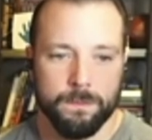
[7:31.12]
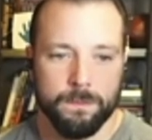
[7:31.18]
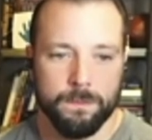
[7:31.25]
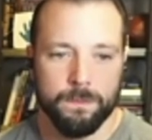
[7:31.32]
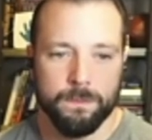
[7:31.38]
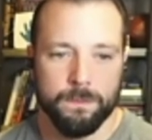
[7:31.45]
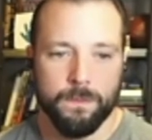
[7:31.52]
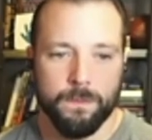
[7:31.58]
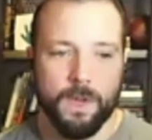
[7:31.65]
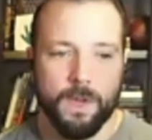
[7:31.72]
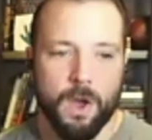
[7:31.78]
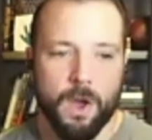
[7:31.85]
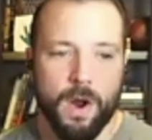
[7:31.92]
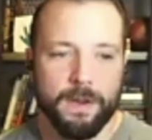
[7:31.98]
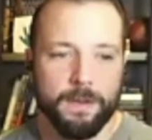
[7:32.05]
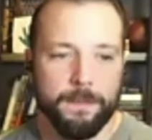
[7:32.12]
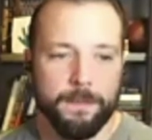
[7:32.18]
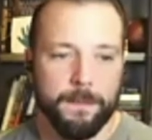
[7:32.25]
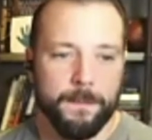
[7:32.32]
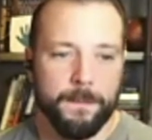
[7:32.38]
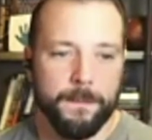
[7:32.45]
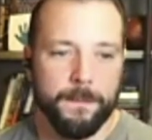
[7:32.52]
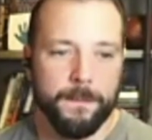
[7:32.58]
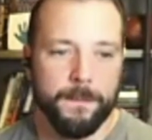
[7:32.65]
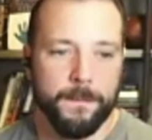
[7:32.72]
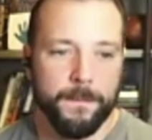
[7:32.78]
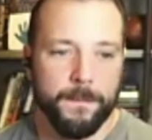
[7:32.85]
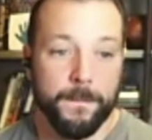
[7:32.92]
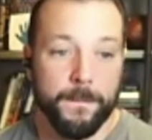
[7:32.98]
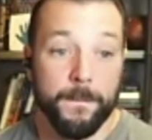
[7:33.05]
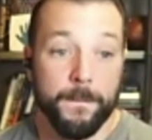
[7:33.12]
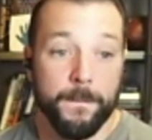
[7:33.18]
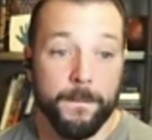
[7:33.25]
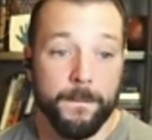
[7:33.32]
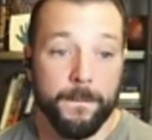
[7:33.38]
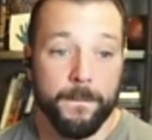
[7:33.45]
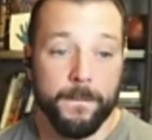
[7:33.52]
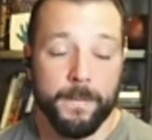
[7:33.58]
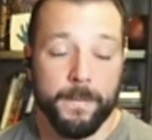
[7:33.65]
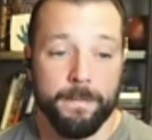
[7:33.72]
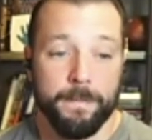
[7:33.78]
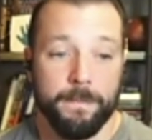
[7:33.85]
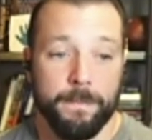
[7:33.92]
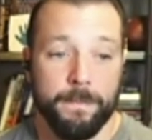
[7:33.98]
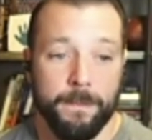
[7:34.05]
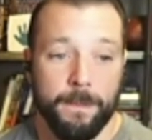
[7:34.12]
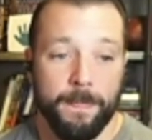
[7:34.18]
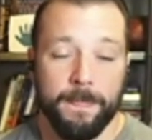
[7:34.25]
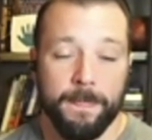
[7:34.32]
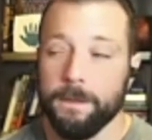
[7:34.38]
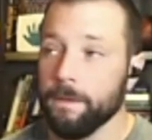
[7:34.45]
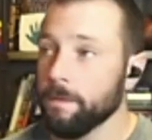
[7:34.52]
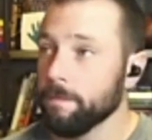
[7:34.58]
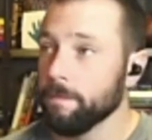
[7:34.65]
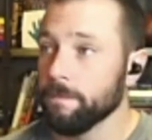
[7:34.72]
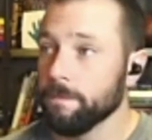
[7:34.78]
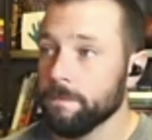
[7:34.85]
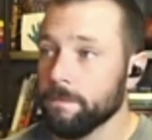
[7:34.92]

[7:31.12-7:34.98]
[no speech]